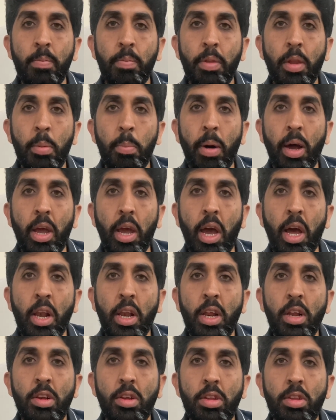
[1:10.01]
by any
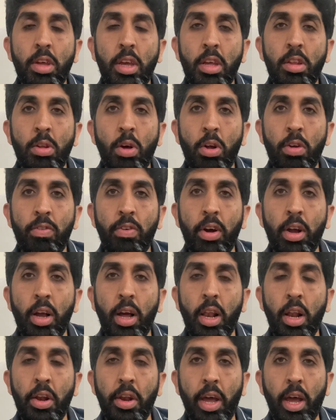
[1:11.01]
disease or fungal
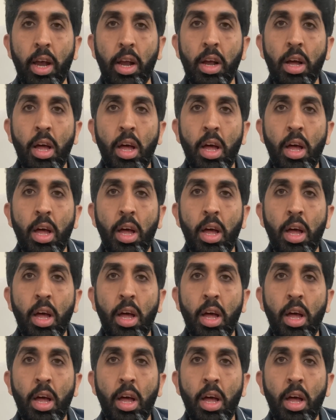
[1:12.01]
attack